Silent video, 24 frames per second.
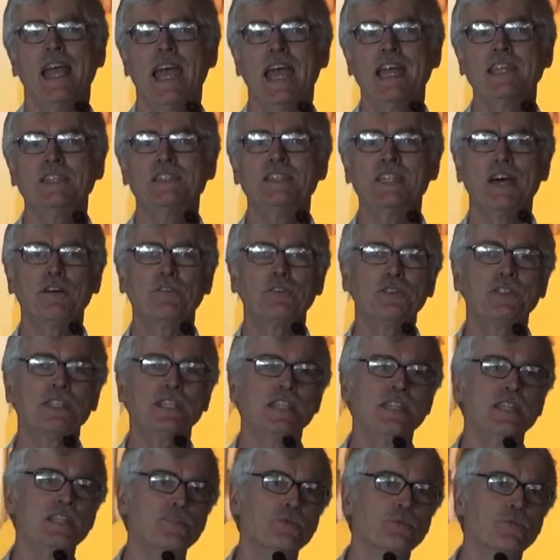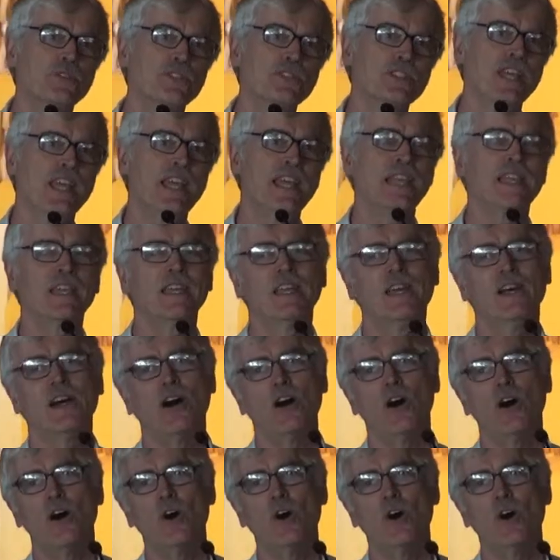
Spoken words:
And the devotees were saying,